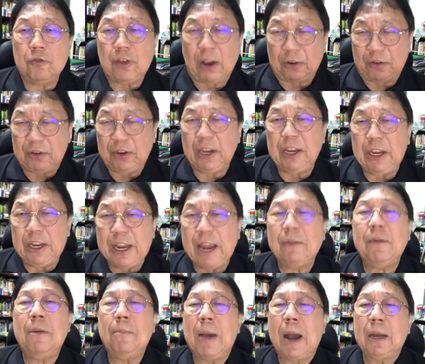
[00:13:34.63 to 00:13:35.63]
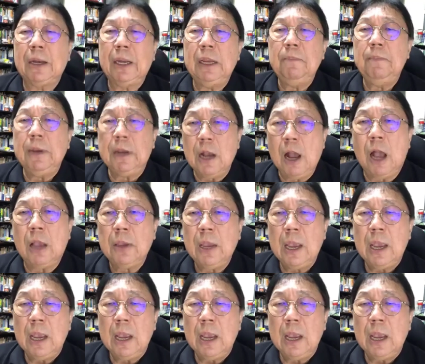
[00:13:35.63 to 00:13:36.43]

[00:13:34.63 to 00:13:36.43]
succeed in network marketing because